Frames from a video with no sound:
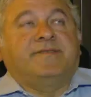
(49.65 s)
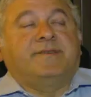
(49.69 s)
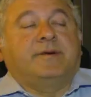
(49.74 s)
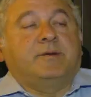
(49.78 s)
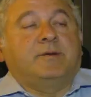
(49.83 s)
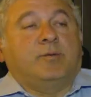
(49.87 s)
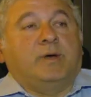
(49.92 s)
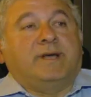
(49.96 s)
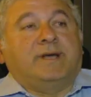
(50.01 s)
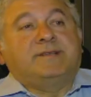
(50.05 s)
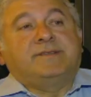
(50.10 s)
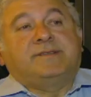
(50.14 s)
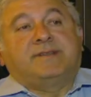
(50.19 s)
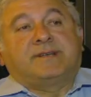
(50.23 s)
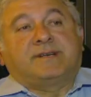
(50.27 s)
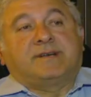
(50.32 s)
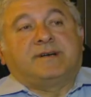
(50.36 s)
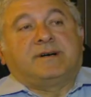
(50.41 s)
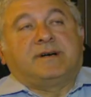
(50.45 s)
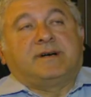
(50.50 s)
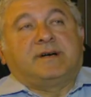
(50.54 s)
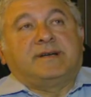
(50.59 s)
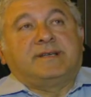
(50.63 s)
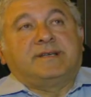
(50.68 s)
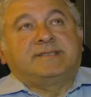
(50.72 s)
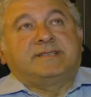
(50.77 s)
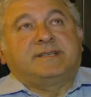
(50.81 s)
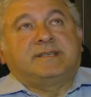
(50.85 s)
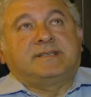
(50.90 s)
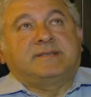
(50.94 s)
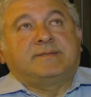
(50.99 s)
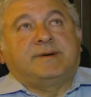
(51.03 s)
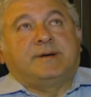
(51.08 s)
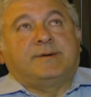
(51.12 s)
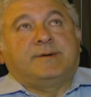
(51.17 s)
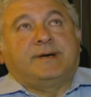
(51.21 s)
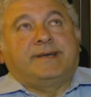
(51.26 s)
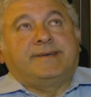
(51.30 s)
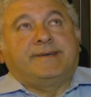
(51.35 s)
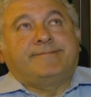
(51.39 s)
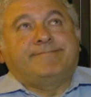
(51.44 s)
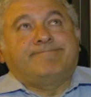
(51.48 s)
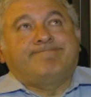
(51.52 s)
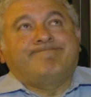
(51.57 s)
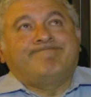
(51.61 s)
from the wedding to the car, I said to my
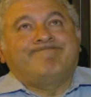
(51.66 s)
wife,